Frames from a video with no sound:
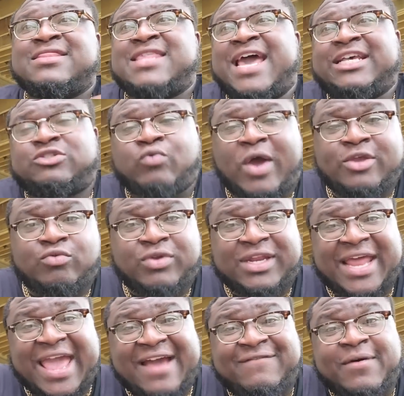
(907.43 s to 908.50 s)
That's why you
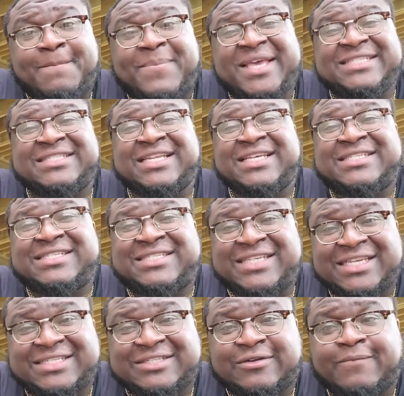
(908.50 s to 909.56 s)
need to have a business
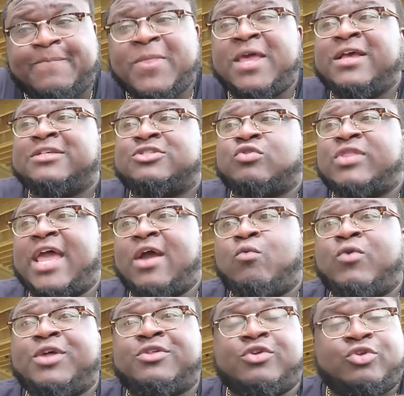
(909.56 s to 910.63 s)
system so that
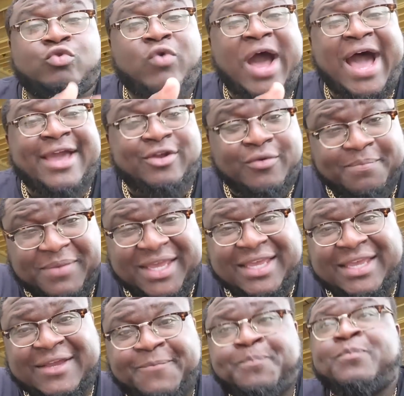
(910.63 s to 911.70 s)
whether you hire
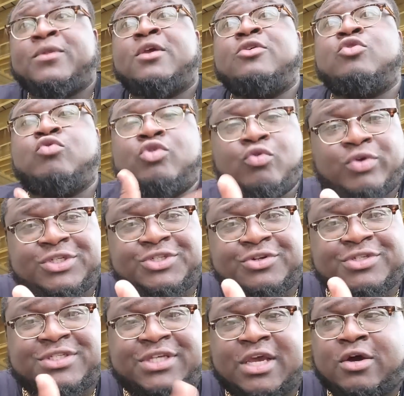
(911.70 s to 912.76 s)
me, you do it
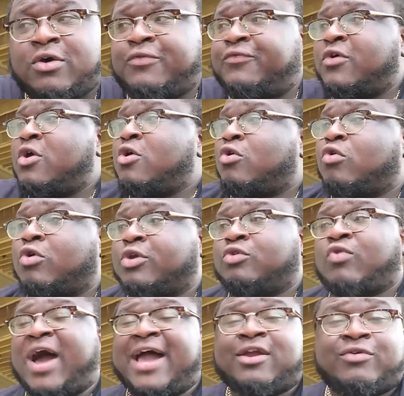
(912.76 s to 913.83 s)
yourself, or
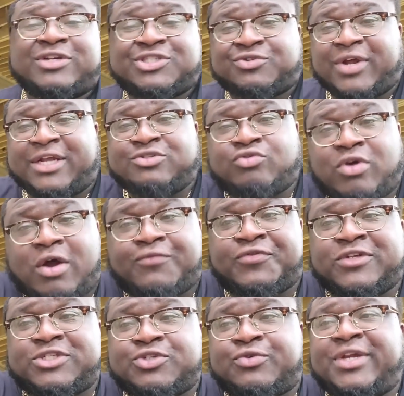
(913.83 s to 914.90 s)
you hire a stranger
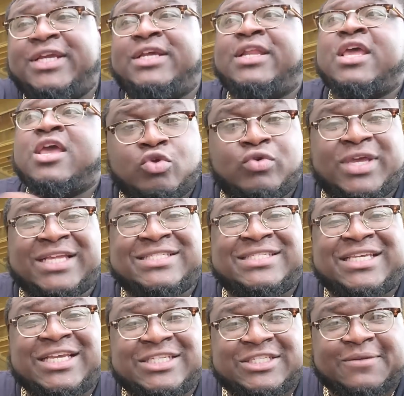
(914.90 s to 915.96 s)
off the street, you can
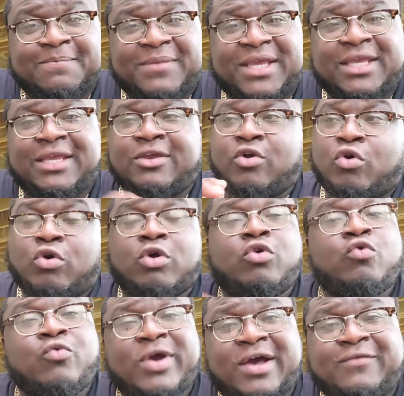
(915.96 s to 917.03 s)
teach me or
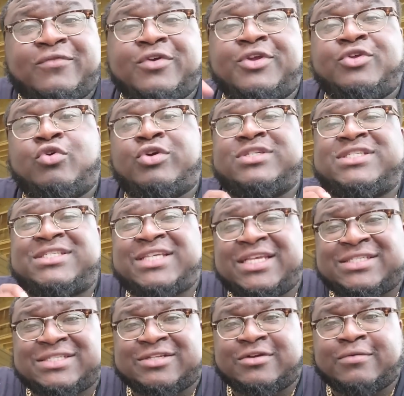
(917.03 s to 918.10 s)
whoever your
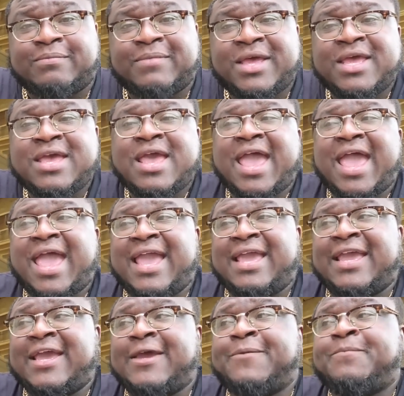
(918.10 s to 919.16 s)
system
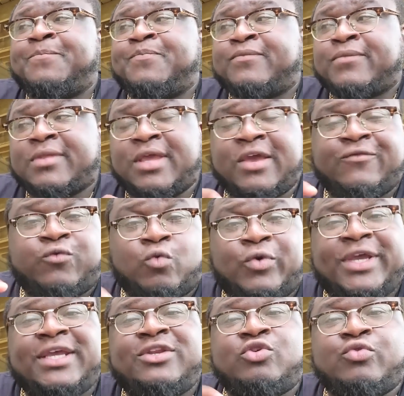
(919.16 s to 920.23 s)
and if
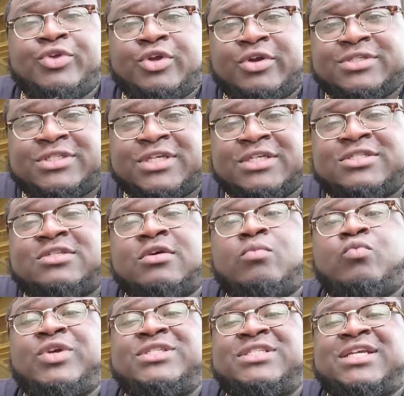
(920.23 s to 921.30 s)
we do your
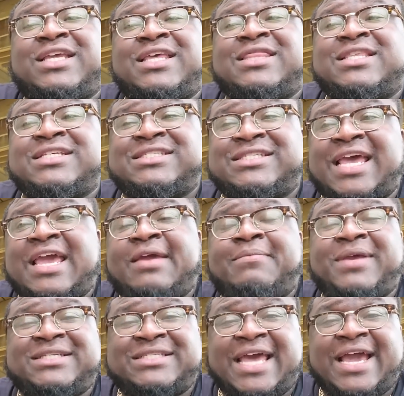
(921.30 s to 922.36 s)
system, we should get the
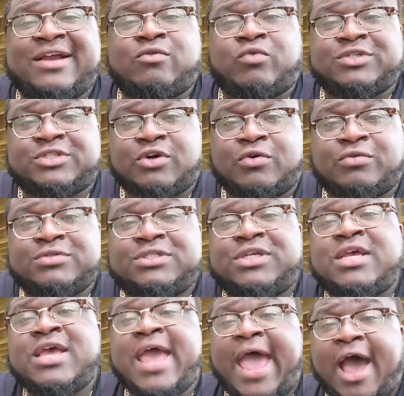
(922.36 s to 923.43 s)
same exact results.
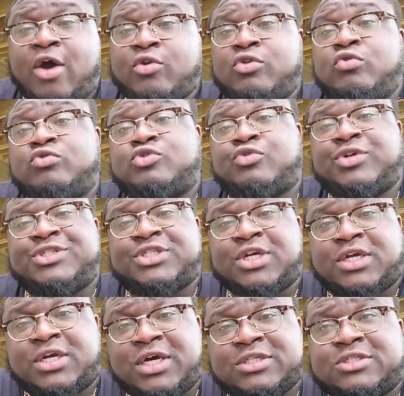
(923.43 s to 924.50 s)
How do you treat
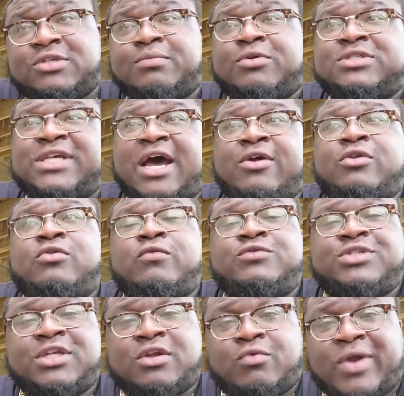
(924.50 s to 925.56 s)
your customers? How do you
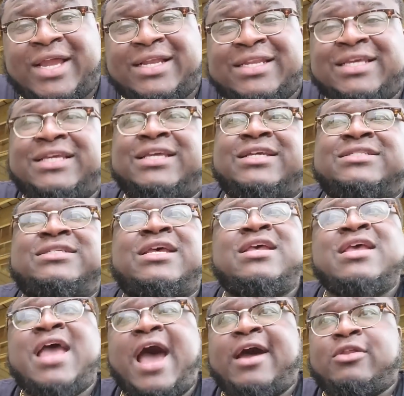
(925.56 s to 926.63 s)
generate leads?
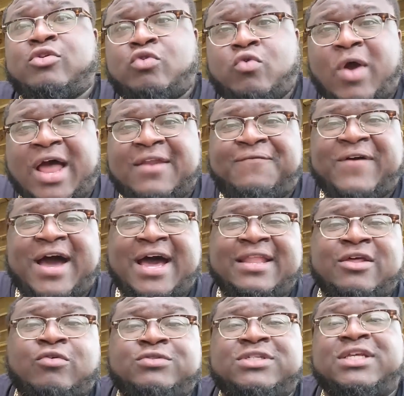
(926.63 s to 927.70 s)
How do you
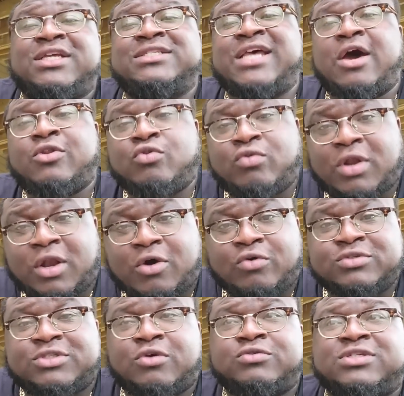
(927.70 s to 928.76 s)
qualify those leads? How do you
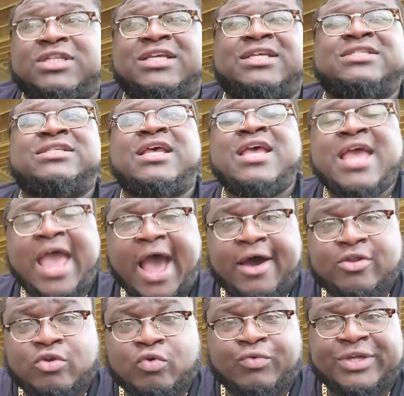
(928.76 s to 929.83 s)
close those leads?
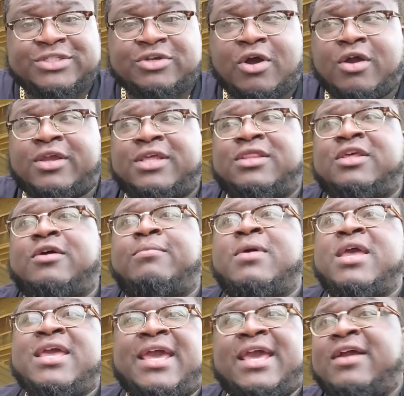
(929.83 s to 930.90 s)
How do you retarget them?
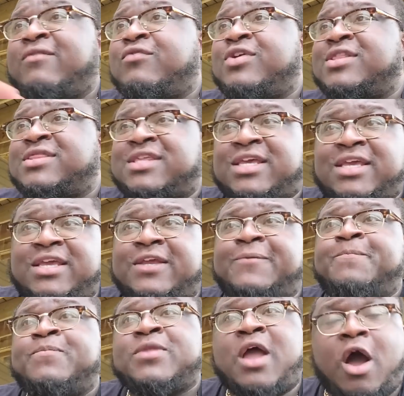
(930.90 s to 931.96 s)

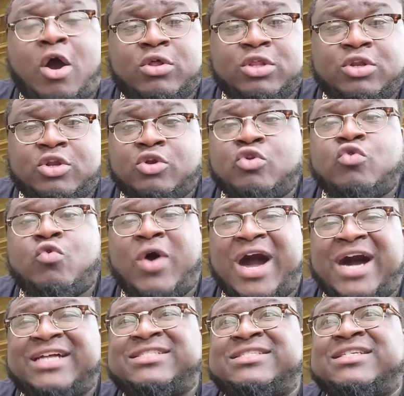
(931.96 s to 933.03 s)
Everything, all of the
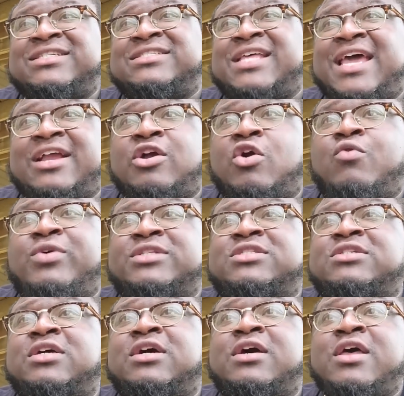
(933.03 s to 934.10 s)
nuances that go
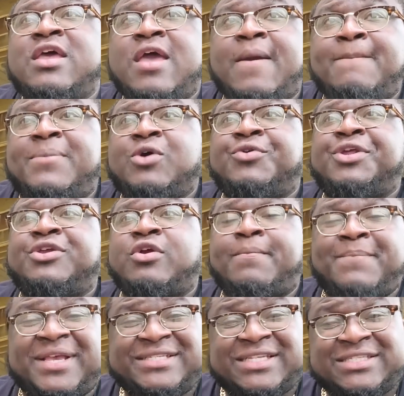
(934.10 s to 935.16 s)
into building your
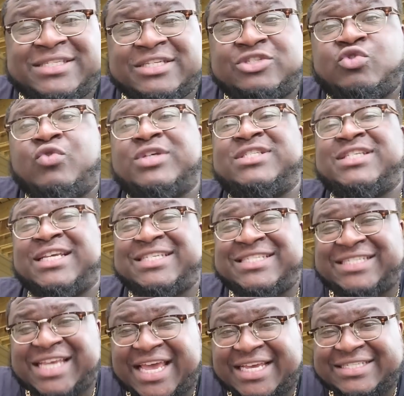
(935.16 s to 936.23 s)
business into a
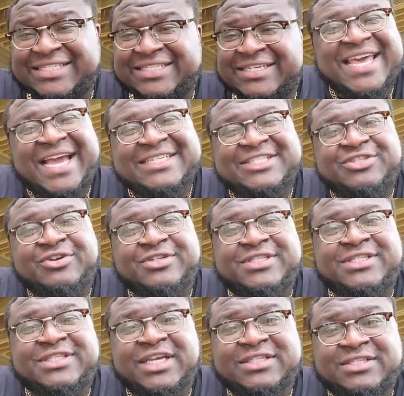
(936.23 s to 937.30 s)
success, that's your
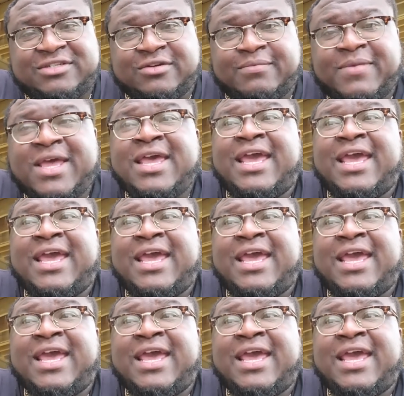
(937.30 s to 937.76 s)
system.